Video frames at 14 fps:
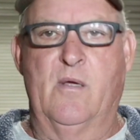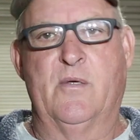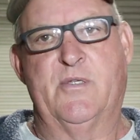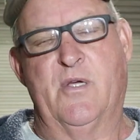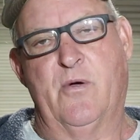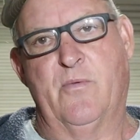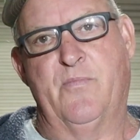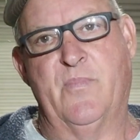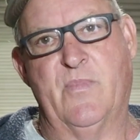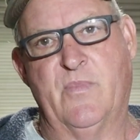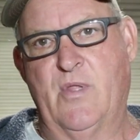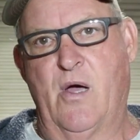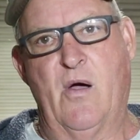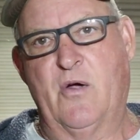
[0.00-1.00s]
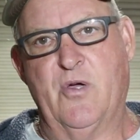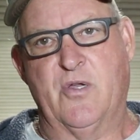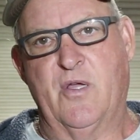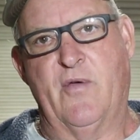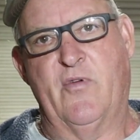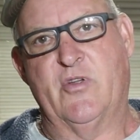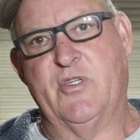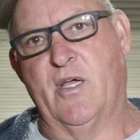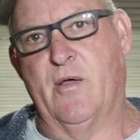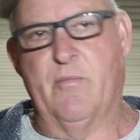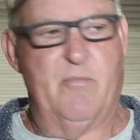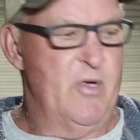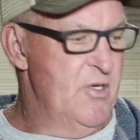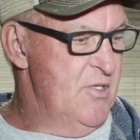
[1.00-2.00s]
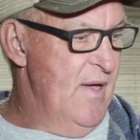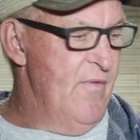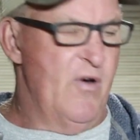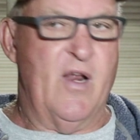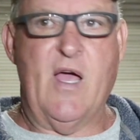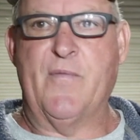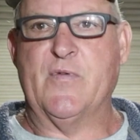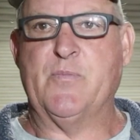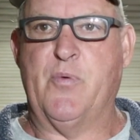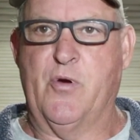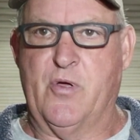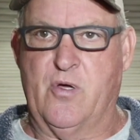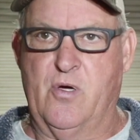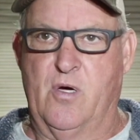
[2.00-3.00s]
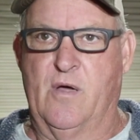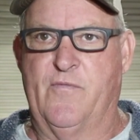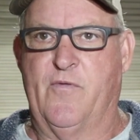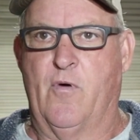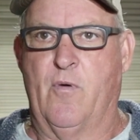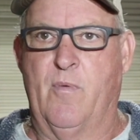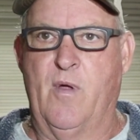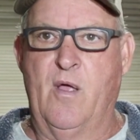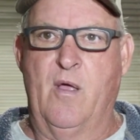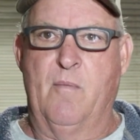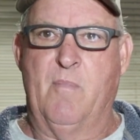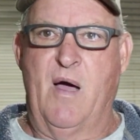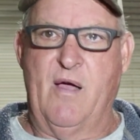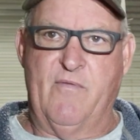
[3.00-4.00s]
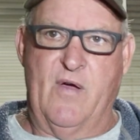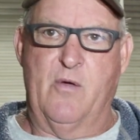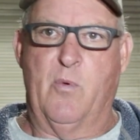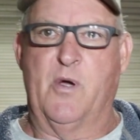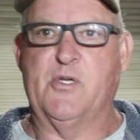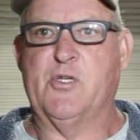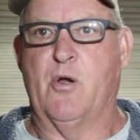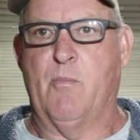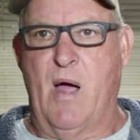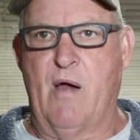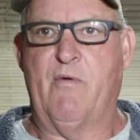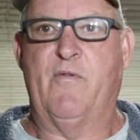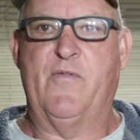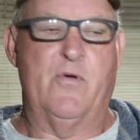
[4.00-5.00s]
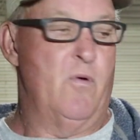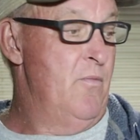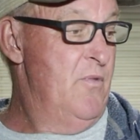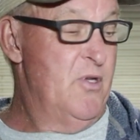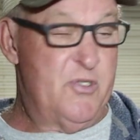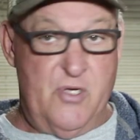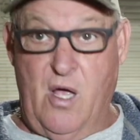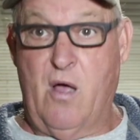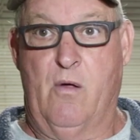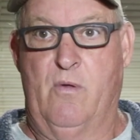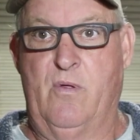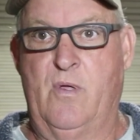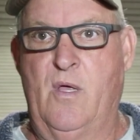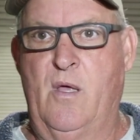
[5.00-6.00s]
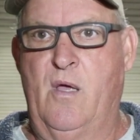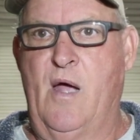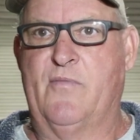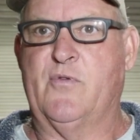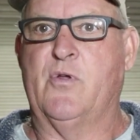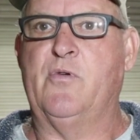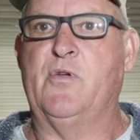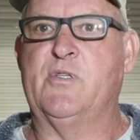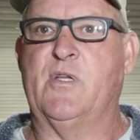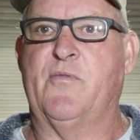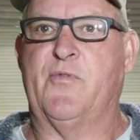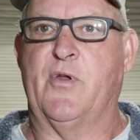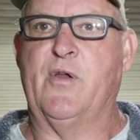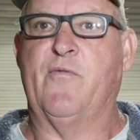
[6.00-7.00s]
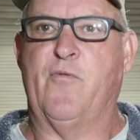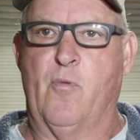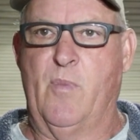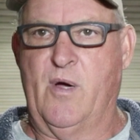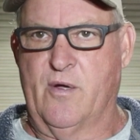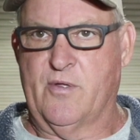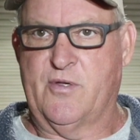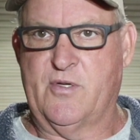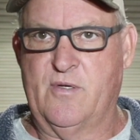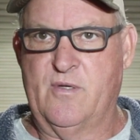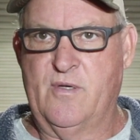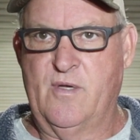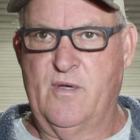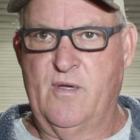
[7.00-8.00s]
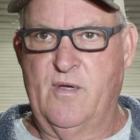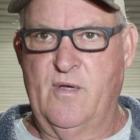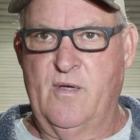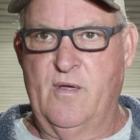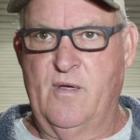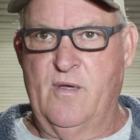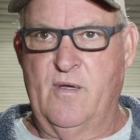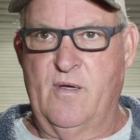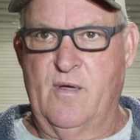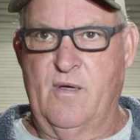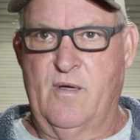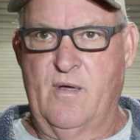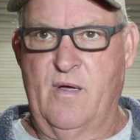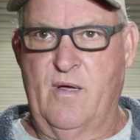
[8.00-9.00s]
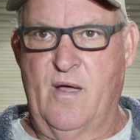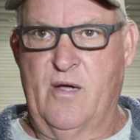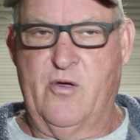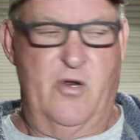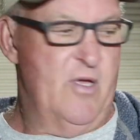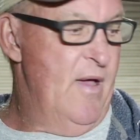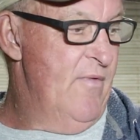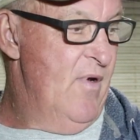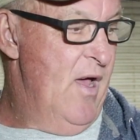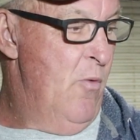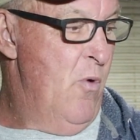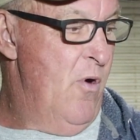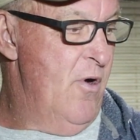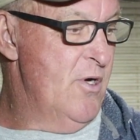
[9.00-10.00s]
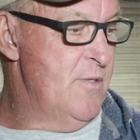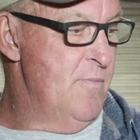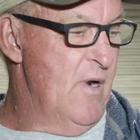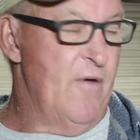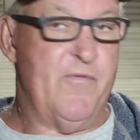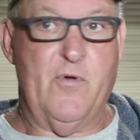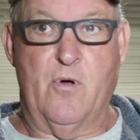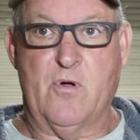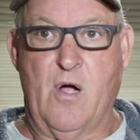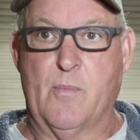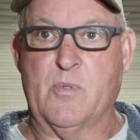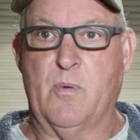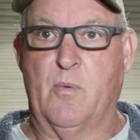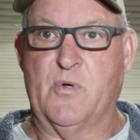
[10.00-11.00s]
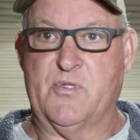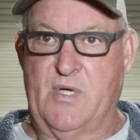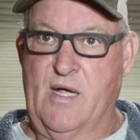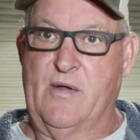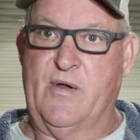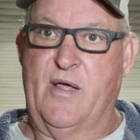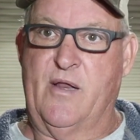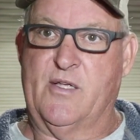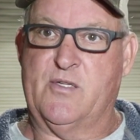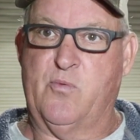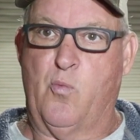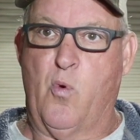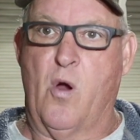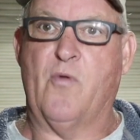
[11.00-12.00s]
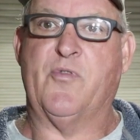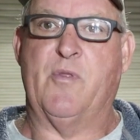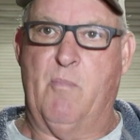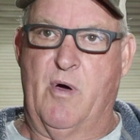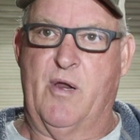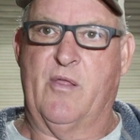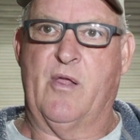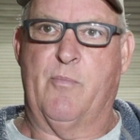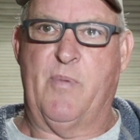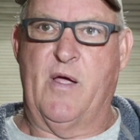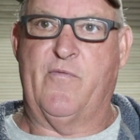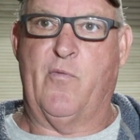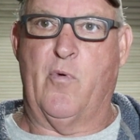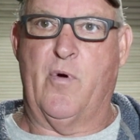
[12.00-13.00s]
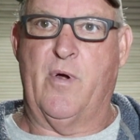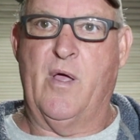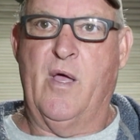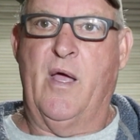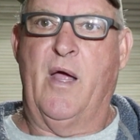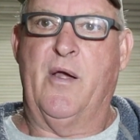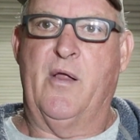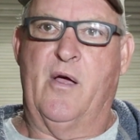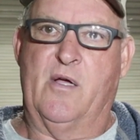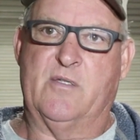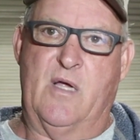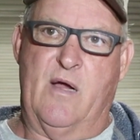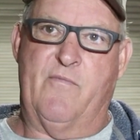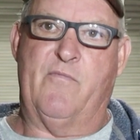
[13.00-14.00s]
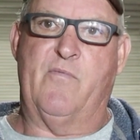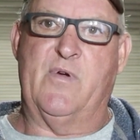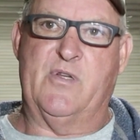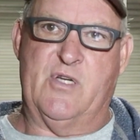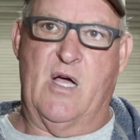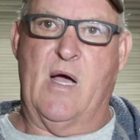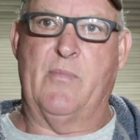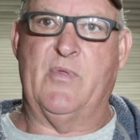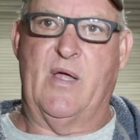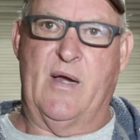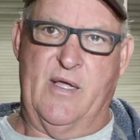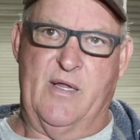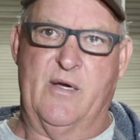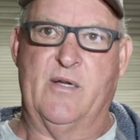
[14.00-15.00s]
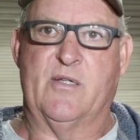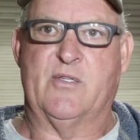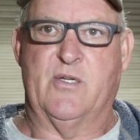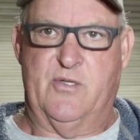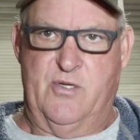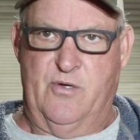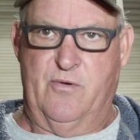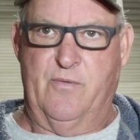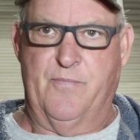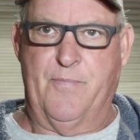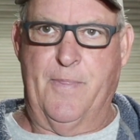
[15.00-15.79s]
So, no, I couldn't give it a 10. But a 7.5 is pretty good for my evaluation or my review on this saw after using it 3 to 4 months. I could have gave it a lot worse, but I feel comfortable saying that it's worth the money that I paid for it and does every job that I needed it to do.